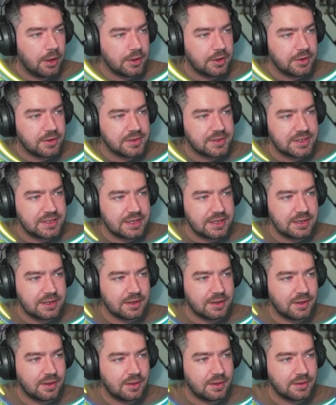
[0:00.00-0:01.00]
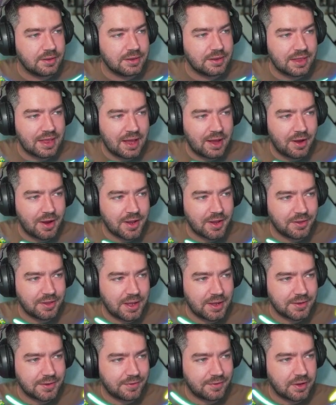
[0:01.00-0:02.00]
you can see that icon that I
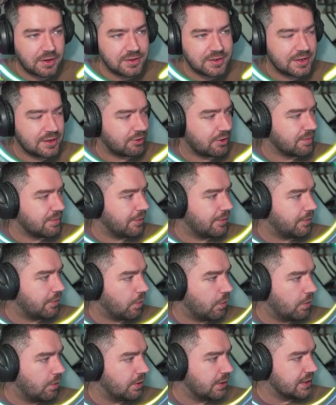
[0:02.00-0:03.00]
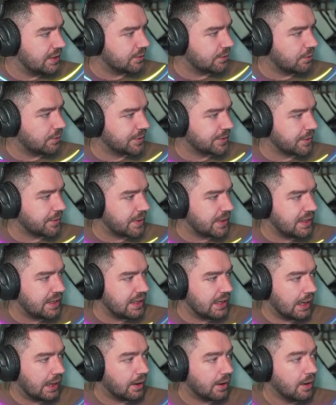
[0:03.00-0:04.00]
was considering before is also
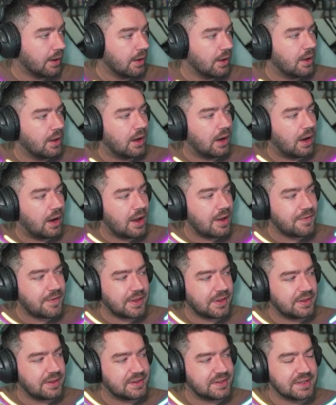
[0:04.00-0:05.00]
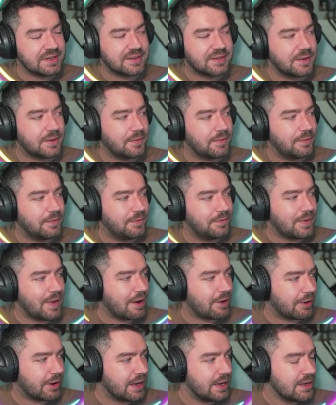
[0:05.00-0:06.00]
here. I think this is
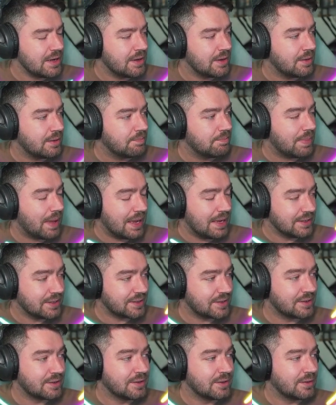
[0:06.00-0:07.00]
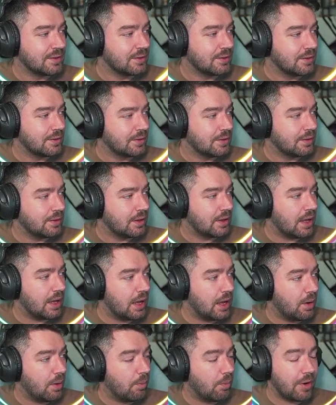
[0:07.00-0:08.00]
ferry-based.
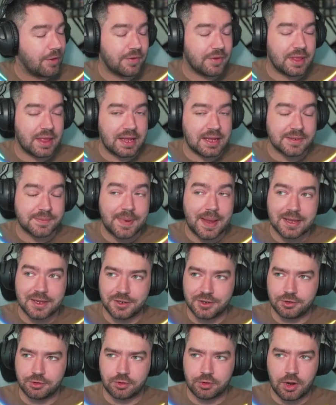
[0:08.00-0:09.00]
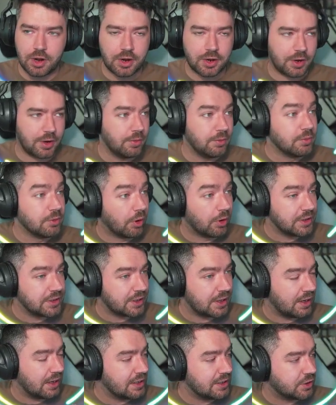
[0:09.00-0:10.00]
Whether that's passenger or cargo, not
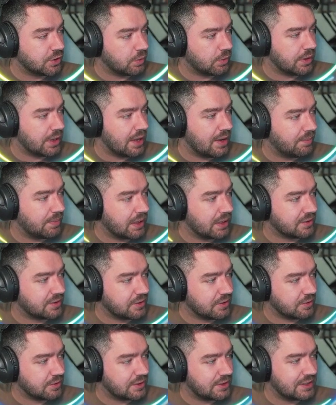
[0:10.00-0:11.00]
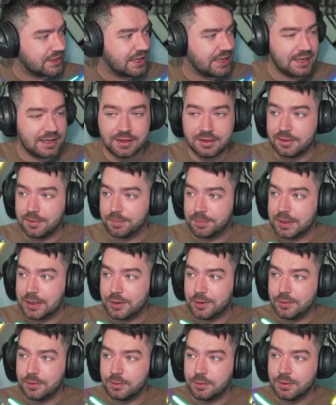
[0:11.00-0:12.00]
entirely sure yet, because you can see the
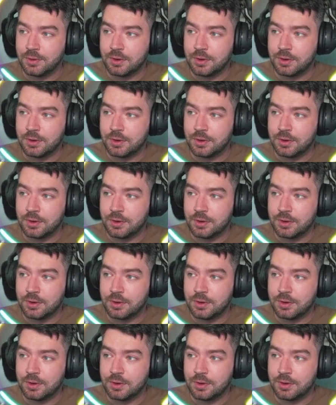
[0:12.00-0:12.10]
blue